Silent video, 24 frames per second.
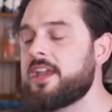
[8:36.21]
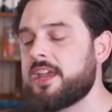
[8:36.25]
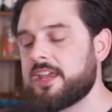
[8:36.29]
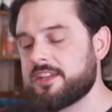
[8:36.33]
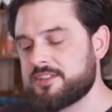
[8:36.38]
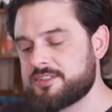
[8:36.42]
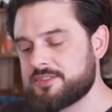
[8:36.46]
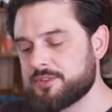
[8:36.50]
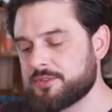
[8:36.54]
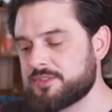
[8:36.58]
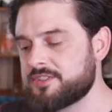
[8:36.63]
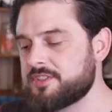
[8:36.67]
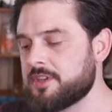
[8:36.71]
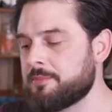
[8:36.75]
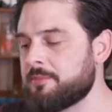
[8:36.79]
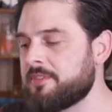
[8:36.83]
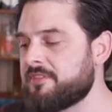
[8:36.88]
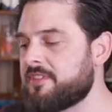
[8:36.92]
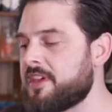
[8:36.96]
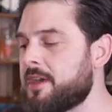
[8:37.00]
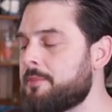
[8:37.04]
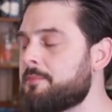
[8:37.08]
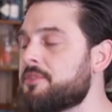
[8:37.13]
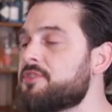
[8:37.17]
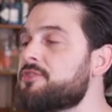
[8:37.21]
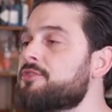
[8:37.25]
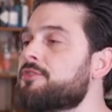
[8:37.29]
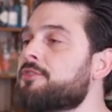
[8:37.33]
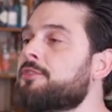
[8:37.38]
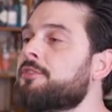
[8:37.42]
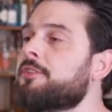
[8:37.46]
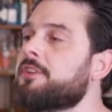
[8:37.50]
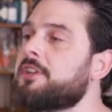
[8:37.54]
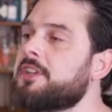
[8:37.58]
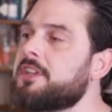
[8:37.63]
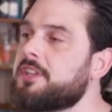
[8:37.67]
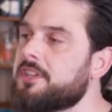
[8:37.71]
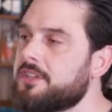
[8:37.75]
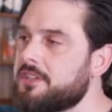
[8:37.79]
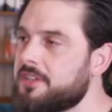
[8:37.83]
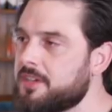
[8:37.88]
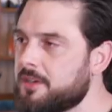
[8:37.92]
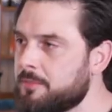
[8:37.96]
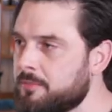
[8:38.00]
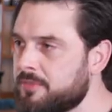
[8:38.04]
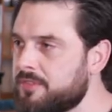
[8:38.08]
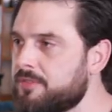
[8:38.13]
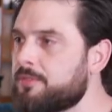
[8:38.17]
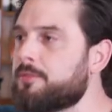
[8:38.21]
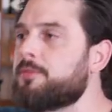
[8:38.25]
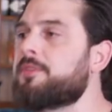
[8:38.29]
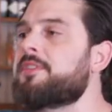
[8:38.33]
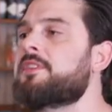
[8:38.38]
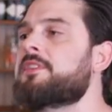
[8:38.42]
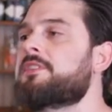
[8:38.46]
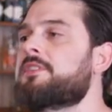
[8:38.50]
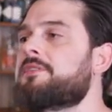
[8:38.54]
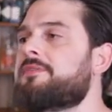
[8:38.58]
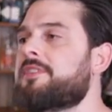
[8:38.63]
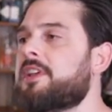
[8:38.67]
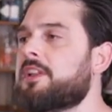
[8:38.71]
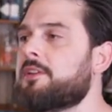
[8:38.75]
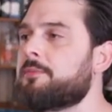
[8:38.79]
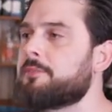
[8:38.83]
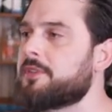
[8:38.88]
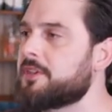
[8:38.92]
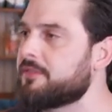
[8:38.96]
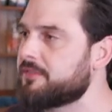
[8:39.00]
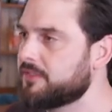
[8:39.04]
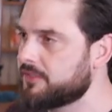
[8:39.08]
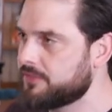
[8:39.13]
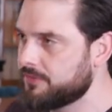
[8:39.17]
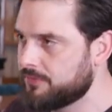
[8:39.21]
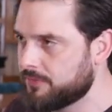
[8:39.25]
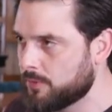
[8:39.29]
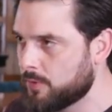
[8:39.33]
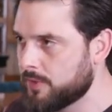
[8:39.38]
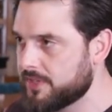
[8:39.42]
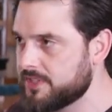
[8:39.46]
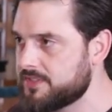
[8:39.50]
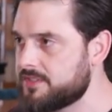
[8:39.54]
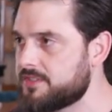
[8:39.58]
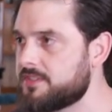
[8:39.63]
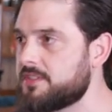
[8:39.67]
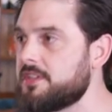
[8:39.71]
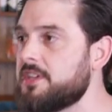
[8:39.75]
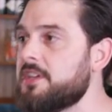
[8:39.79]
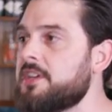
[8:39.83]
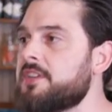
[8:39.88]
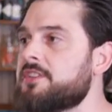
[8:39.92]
and so some of that maturity can come through in the development of his voice.